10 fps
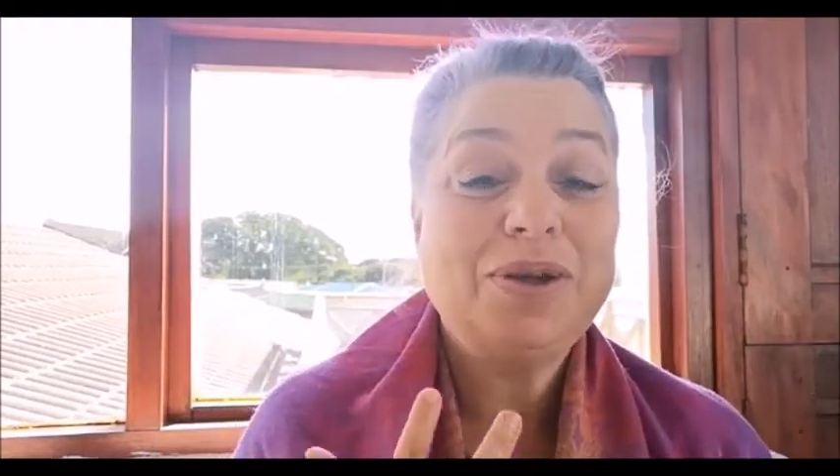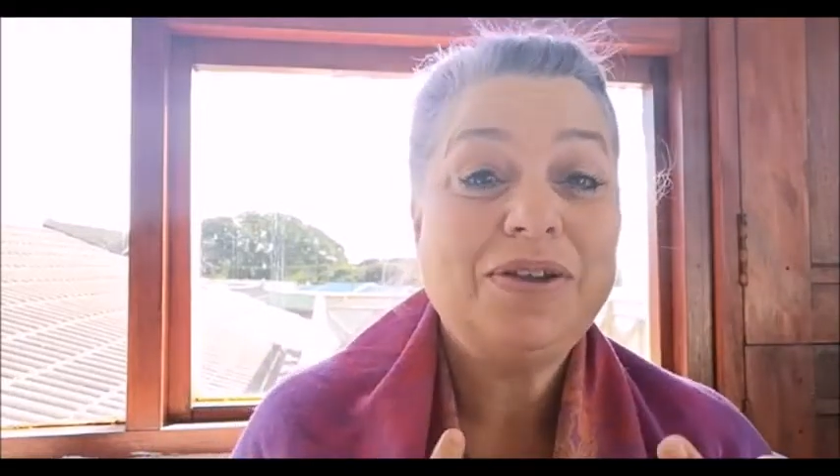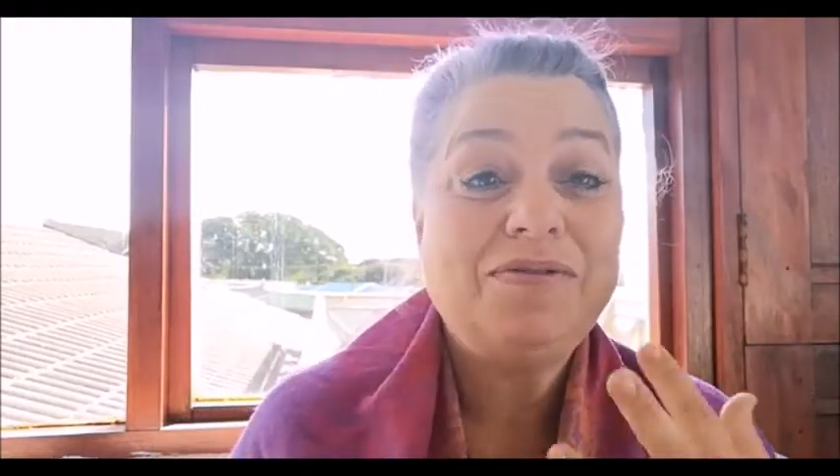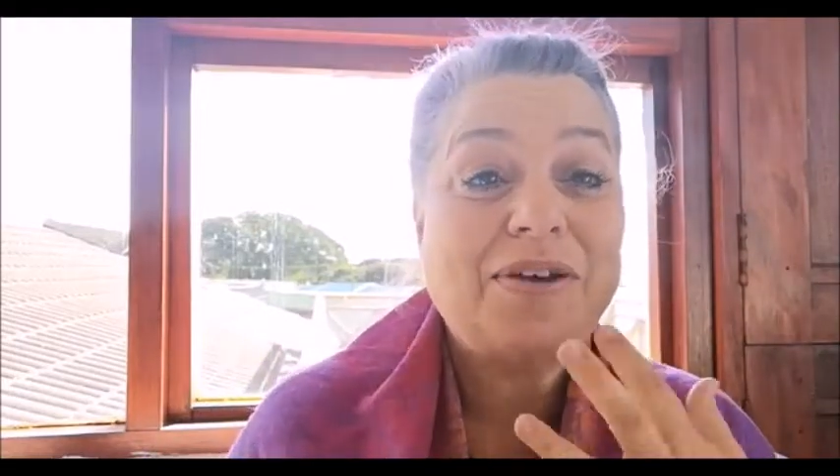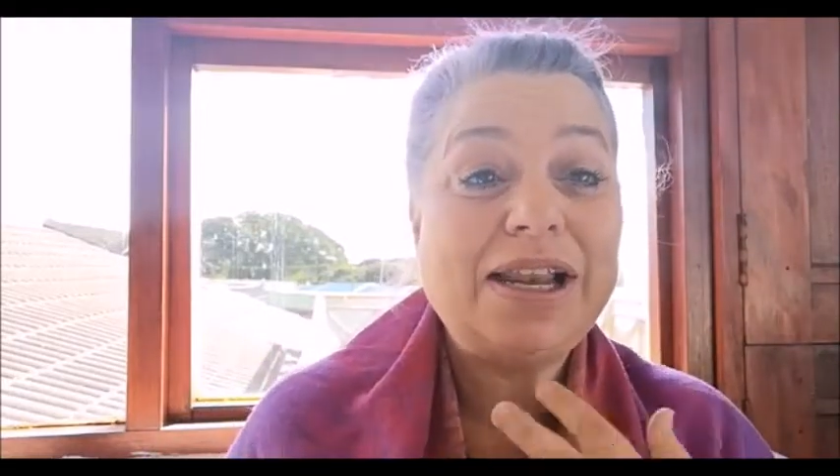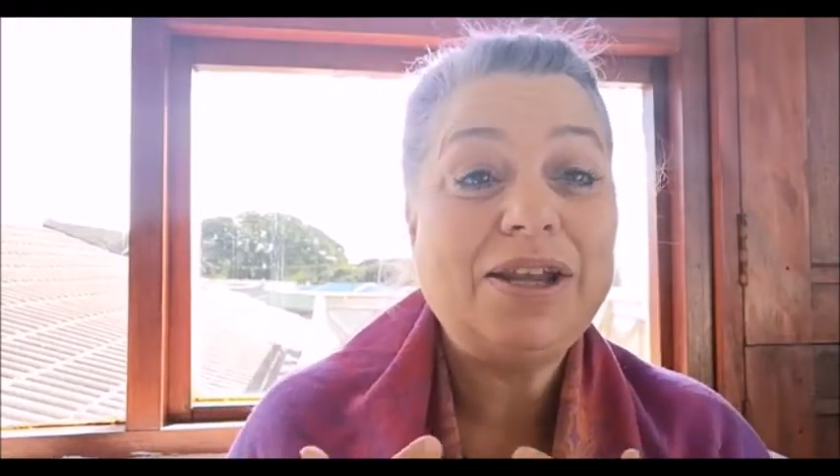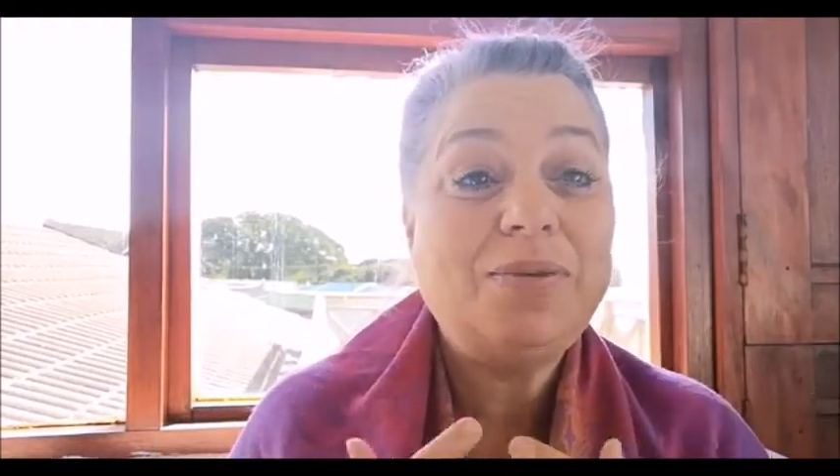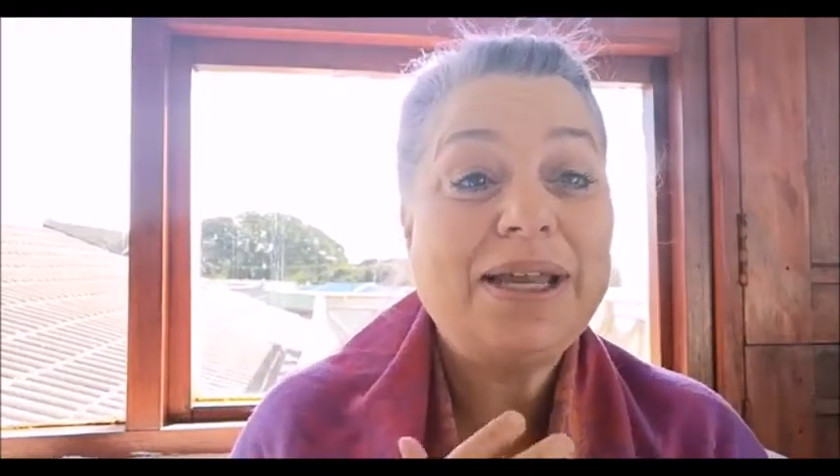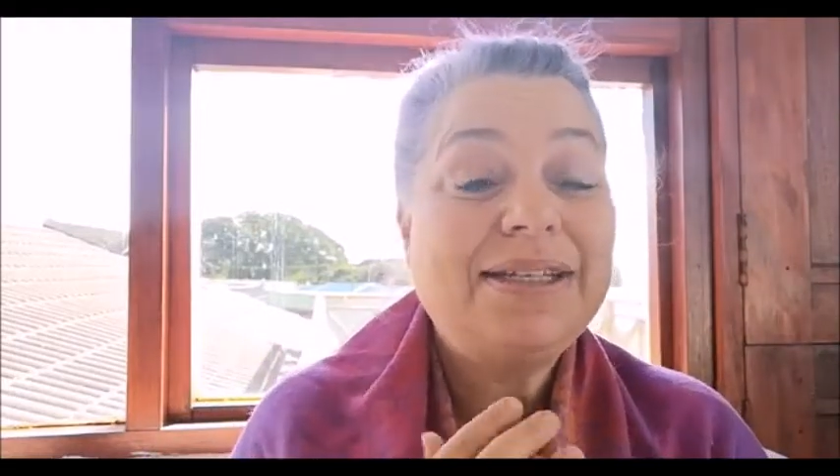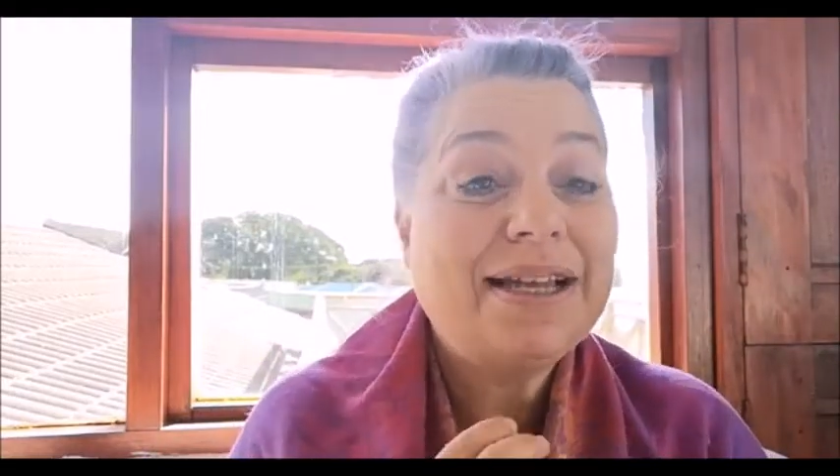
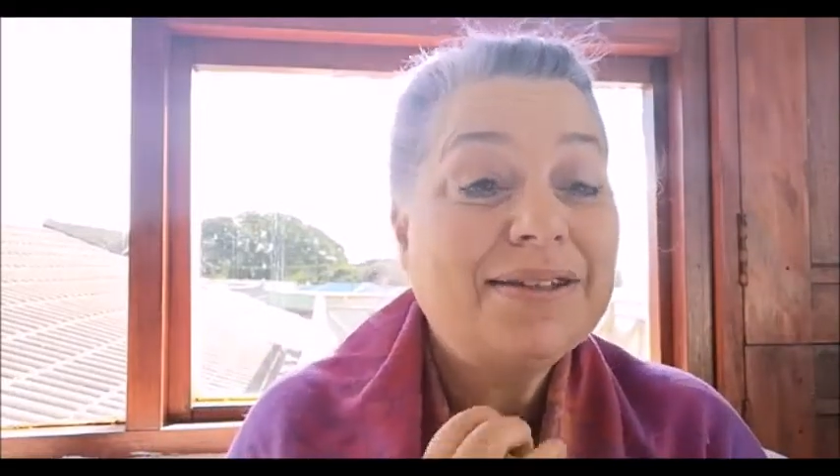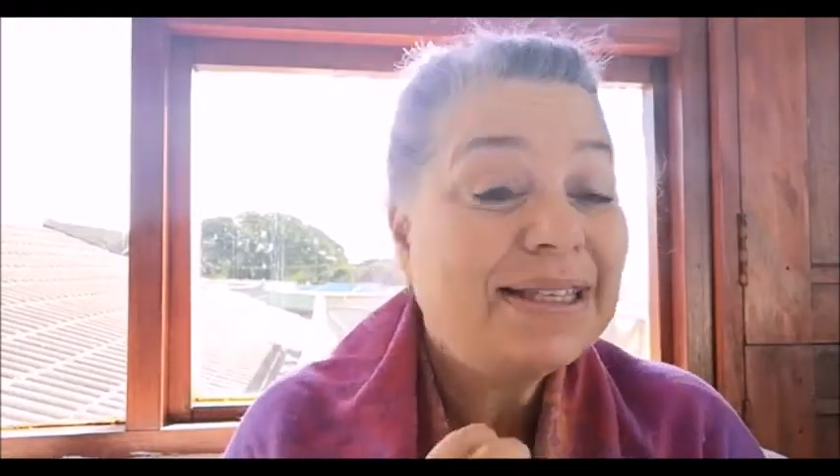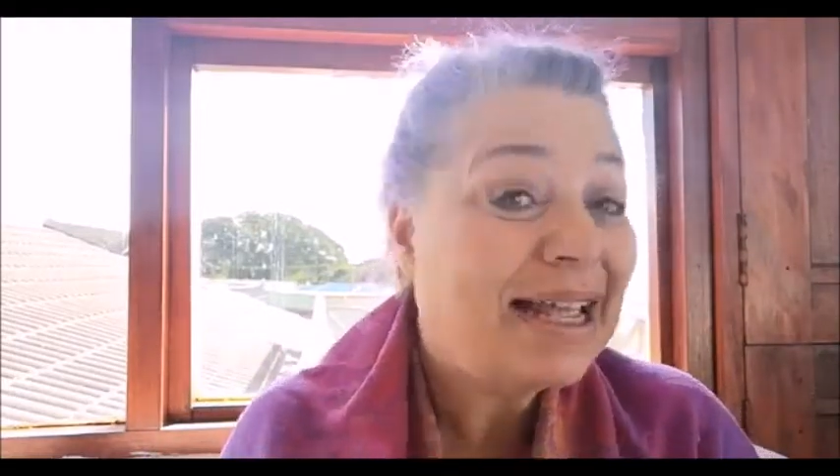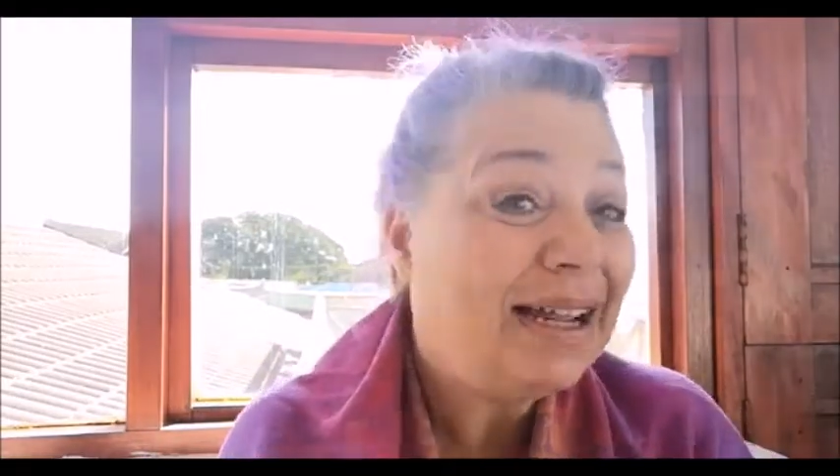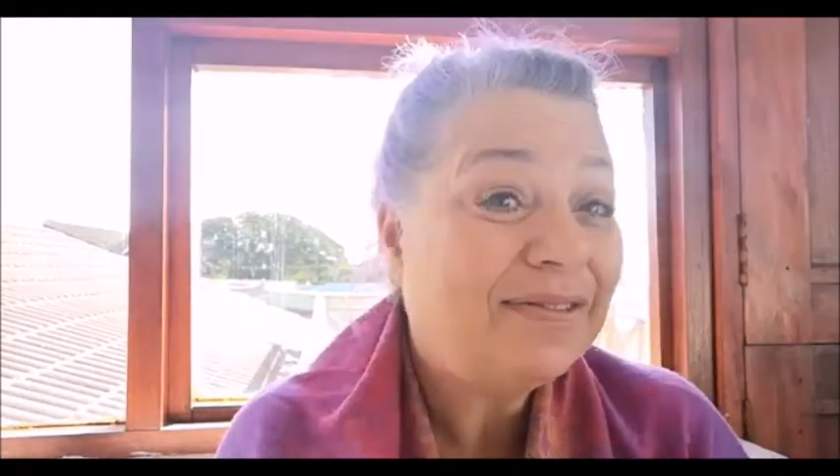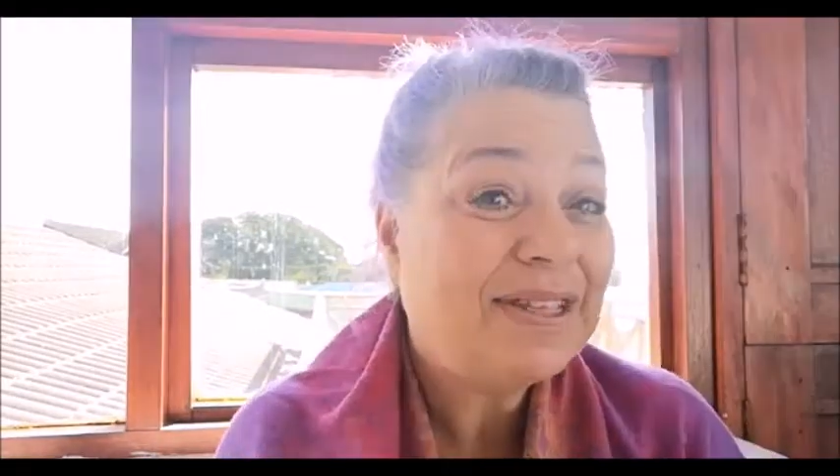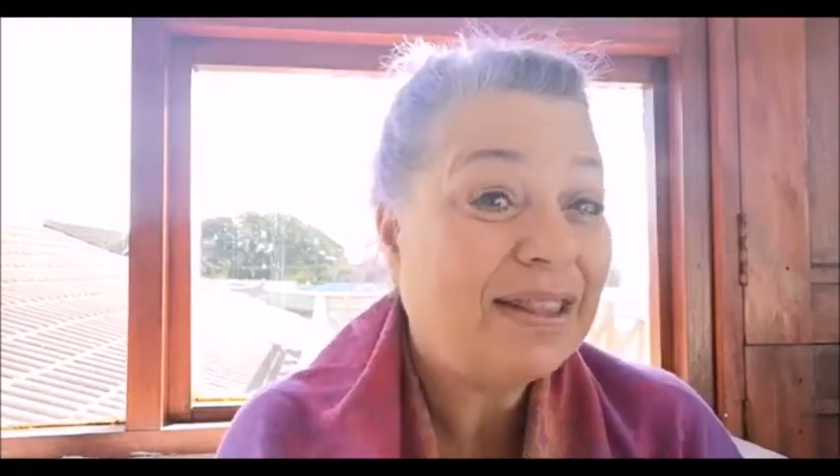evaluate ourselves,